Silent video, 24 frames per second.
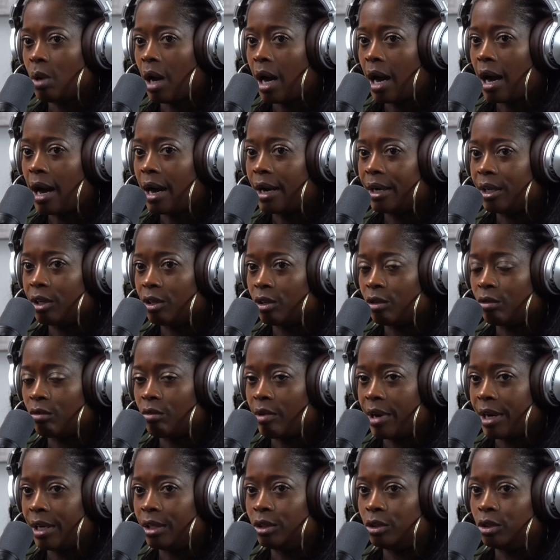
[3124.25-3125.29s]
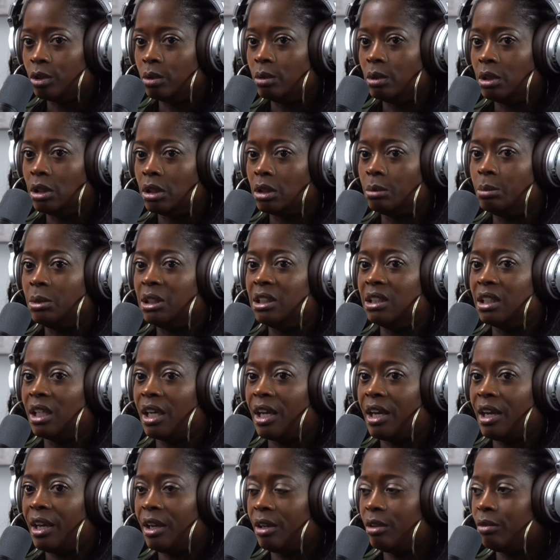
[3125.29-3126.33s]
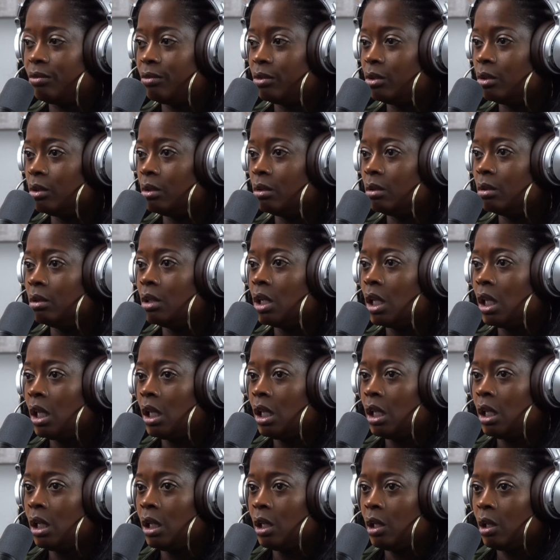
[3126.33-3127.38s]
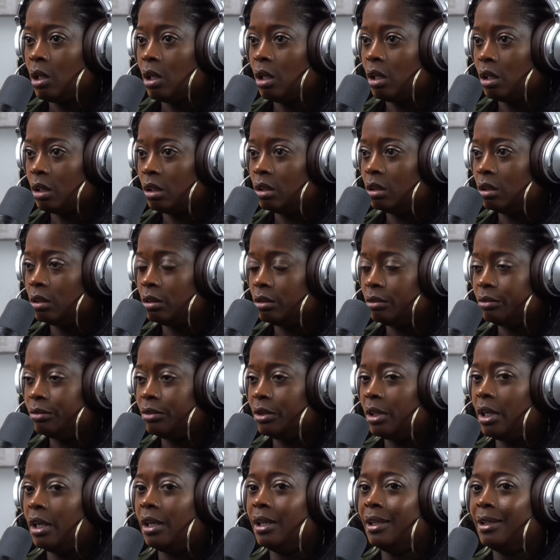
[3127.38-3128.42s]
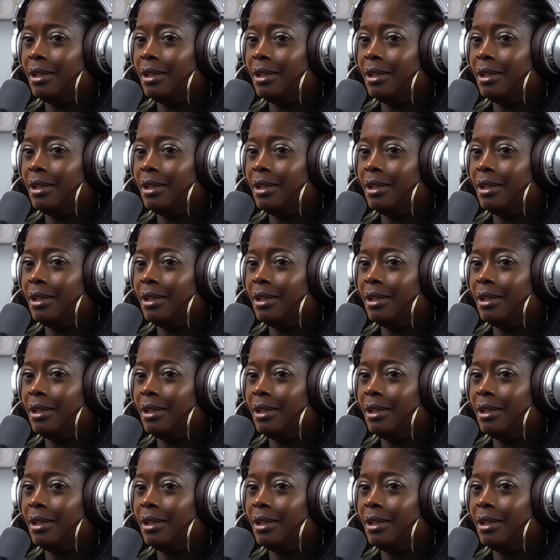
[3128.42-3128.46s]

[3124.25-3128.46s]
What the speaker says: hire around you, and just be careful of